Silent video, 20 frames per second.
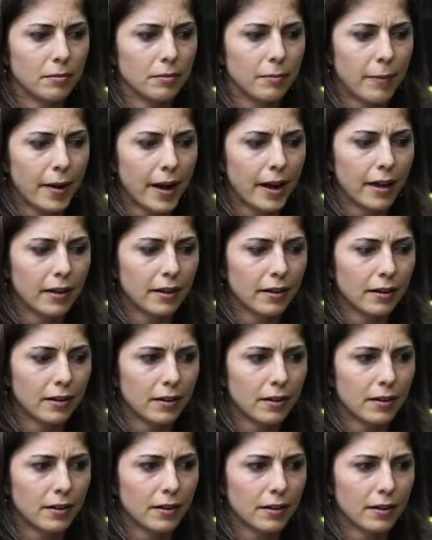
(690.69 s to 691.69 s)
But
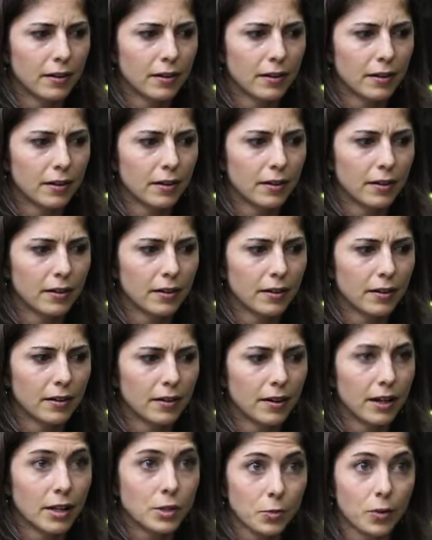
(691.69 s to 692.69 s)

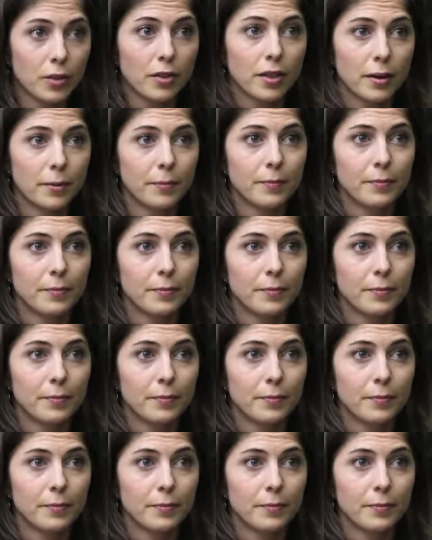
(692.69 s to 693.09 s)
it's worth it.